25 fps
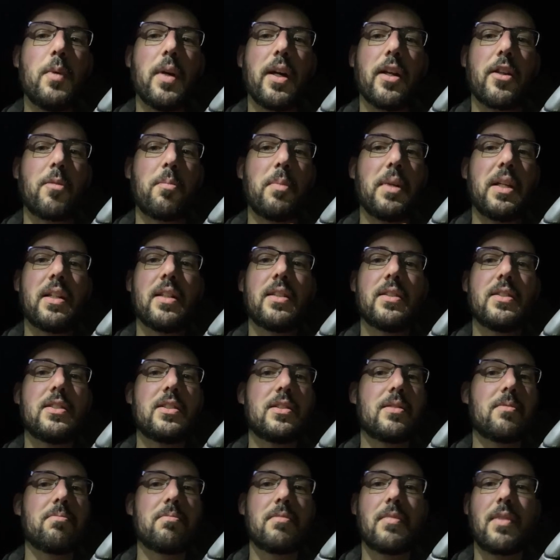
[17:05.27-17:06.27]
with,
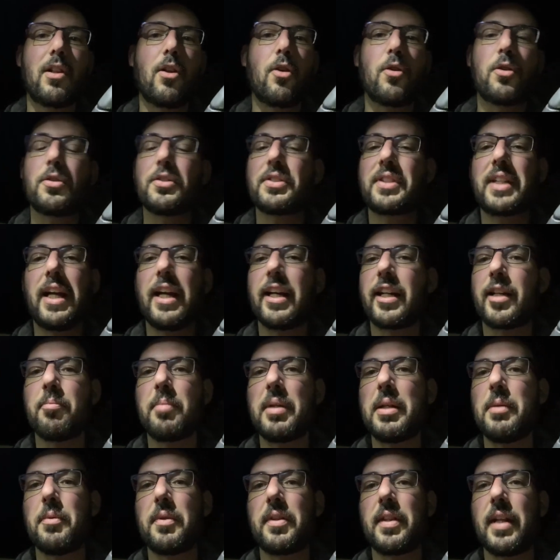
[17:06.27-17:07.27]
because locals can't
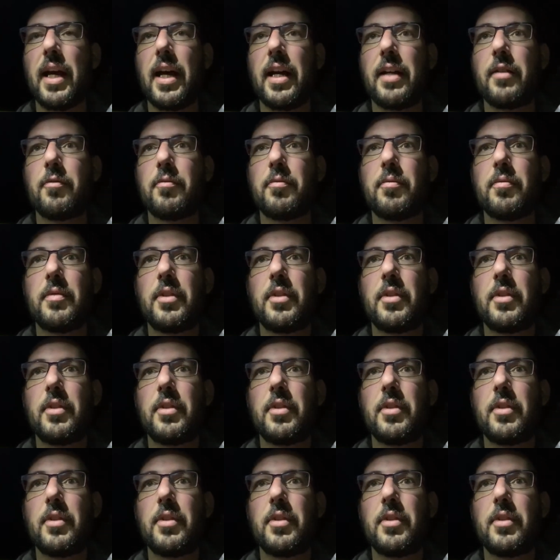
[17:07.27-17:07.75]
compete with that.